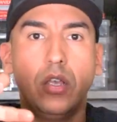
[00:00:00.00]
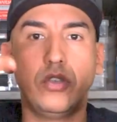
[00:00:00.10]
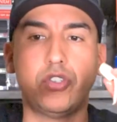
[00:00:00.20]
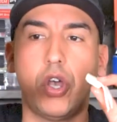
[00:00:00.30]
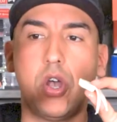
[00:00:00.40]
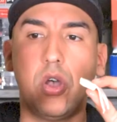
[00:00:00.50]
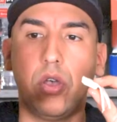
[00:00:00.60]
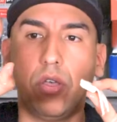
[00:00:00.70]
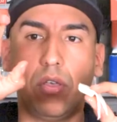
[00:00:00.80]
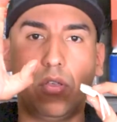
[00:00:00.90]

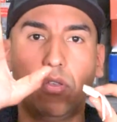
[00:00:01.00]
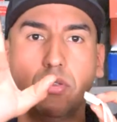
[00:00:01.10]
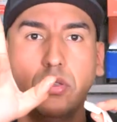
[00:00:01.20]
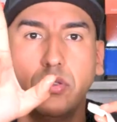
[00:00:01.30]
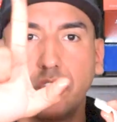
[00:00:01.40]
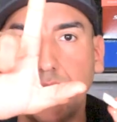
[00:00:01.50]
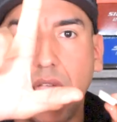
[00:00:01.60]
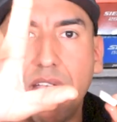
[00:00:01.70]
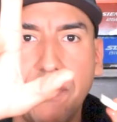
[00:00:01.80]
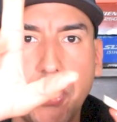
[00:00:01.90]
so you
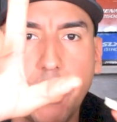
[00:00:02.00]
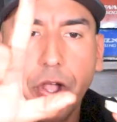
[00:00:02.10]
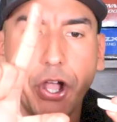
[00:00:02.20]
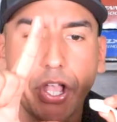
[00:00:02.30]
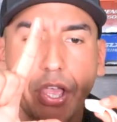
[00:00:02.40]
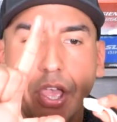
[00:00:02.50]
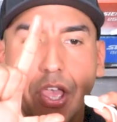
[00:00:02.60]
have your hook.